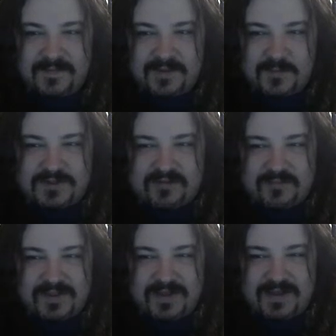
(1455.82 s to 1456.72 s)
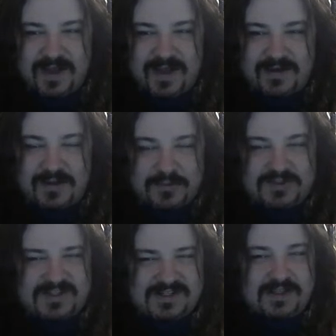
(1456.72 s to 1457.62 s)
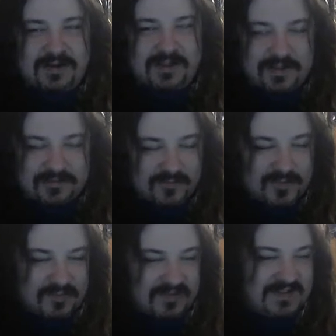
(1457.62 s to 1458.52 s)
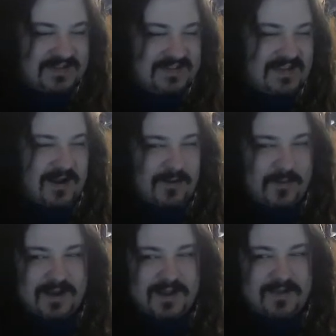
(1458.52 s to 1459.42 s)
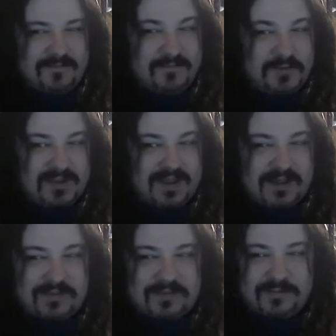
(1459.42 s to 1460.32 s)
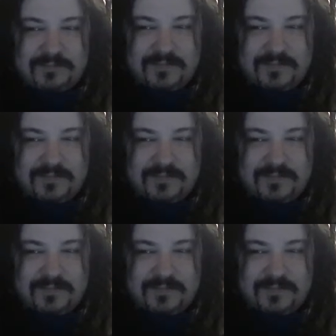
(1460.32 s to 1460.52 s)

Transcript: Would you ever be like, ah, no, just a little heal for me, please. I don't want to have full health.